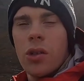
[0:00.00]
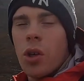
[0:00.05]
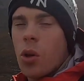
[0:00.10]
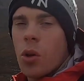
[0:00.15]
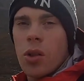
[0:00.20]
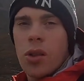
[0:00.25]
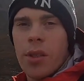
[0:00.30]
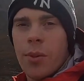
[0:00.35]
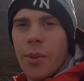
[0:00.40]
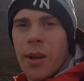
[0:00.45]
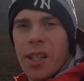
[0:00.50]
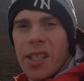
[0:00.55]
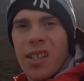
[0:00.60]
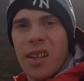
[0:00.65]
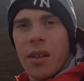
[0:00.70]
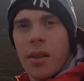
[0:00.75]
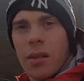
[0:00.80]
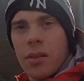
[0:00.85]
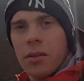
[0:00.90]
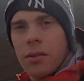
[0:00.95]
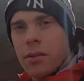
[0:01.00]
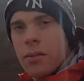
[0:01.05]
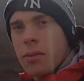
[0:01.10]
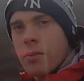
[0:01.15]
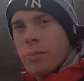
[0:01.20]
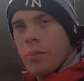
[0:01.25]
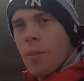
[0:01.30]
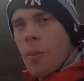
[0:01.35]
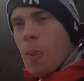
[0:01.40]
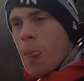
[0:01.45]
Chocolate's amazing.
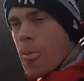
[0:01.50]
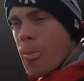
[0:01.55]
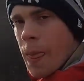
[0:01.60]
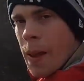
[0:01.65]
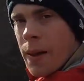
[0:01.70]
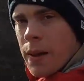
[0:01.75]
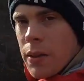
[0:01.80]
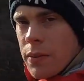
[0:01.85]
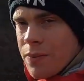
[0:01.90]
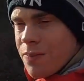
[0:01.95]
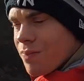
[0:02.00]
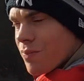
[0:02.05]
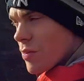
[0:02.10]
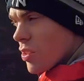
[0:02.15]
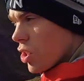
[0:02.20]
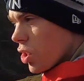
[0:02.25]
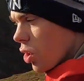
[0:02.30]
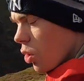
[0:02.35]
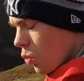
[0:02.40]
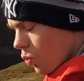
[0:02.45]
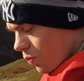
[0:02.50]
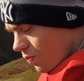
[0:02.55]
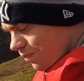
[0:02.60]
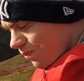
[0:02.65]
Let's go.